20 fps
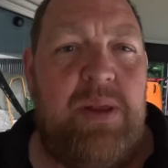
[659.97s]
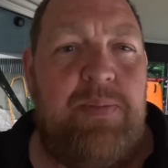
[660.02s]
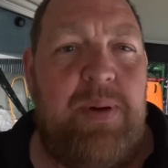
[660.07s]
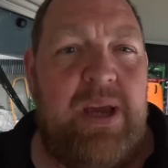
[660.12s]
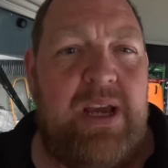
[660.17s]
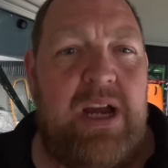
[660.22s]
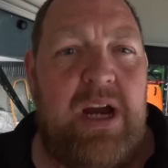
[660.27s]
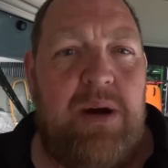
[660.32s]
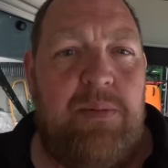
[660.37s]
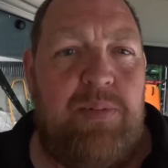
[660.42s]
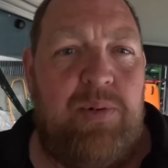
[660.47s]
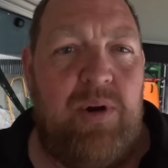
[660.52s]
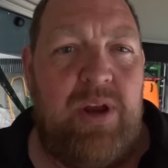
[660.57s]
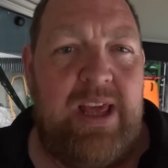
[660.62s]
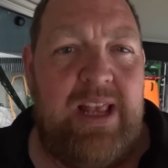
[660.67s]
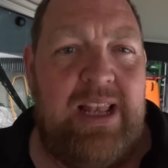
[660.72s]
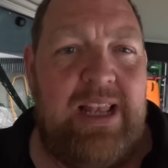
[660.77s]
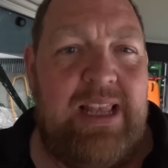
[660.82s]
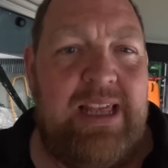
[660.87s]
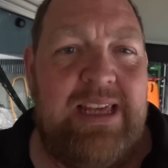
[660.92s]
pickup
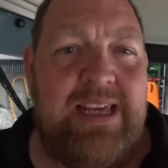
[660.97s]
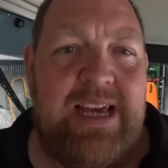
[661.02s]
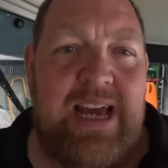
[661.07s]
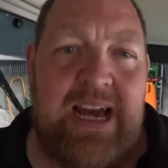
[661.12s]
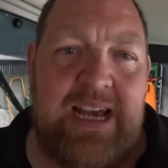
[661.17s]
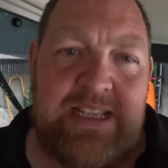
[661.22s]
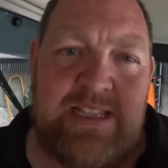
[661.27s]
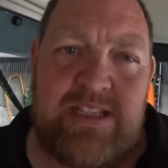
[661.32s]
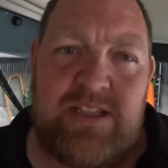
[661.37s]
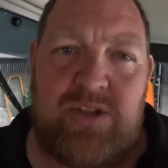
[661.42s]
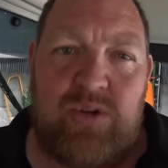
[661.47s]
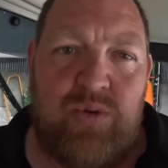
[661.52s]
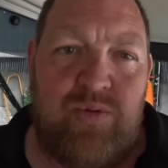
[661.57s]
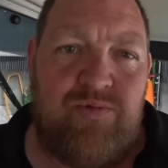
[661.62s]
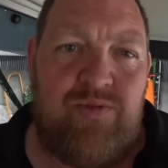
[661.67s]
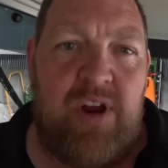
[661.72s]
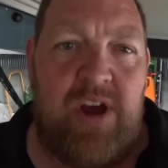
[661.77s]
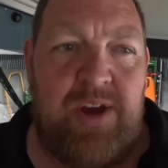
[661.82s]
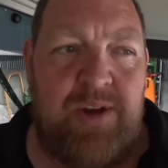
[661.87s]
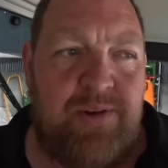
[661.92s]
reel as it's going
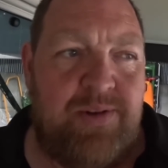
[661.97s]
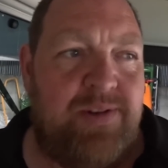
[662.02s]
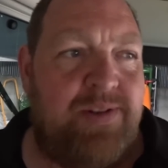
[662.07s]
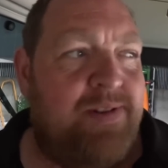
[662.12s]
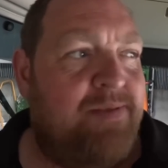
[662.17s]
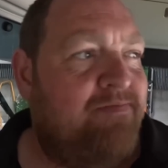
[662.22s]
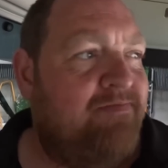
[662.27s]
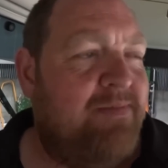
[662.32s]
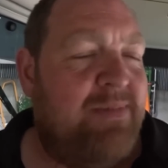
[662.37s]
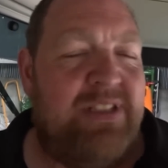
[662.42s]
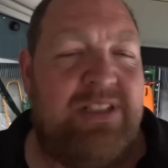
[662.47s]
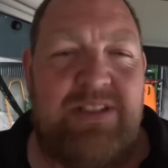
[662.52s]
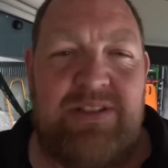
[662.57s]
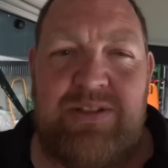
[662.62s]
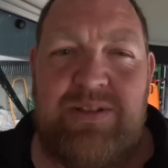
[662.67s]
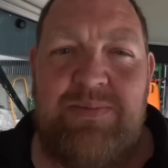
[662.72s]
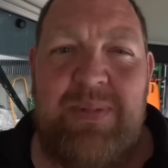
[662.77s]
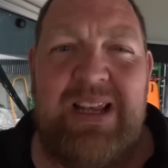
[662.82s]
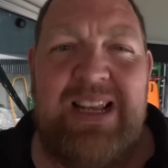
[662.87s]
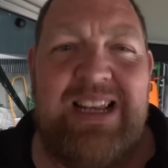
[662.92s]
round. So
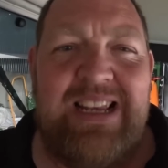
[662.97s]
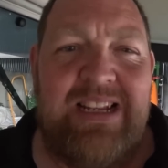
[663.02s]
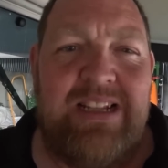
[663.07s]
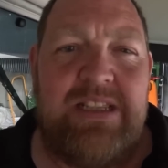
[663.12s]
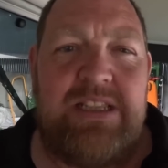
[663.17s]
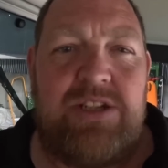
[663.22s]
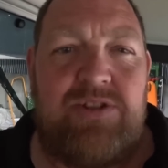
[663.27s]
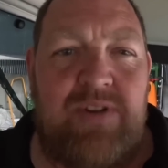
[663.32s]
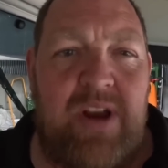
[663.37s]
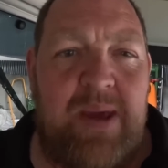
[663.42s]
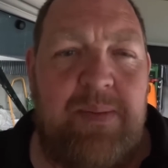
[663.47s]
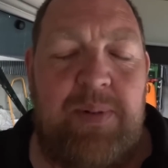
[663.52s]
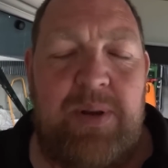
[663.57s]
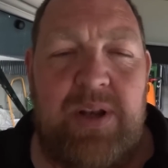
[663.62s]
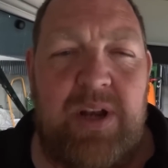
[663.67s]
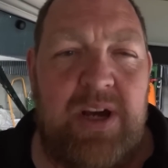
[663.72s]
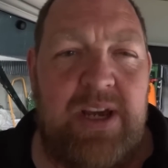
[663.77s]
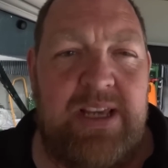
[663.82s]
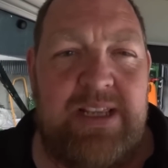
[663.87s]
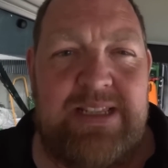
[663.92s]
it's making a little scraping
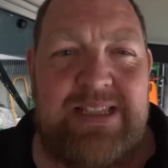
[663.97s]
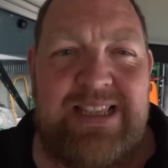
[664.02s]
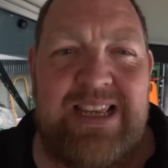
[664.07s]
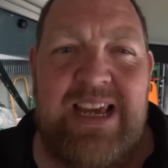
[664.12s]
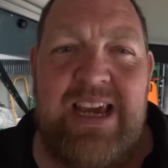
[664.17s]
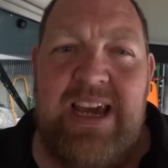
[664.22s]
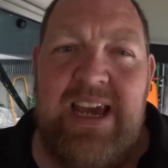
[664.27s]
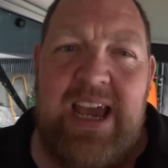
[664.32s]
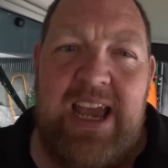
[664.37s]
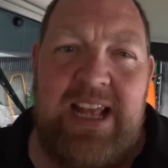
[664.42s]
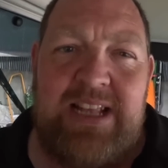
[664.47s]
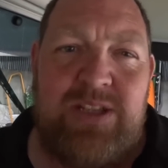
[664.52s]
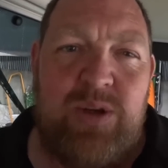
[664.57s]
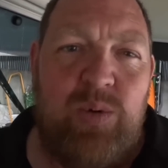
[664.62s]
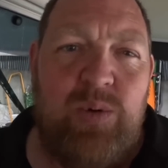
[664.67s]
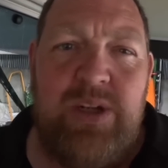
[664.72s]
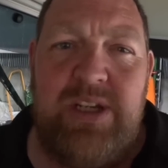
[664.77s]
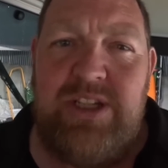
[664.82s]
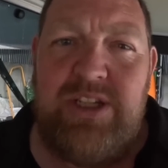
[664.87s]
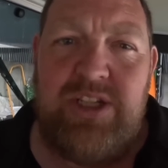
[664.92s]
noise. It's only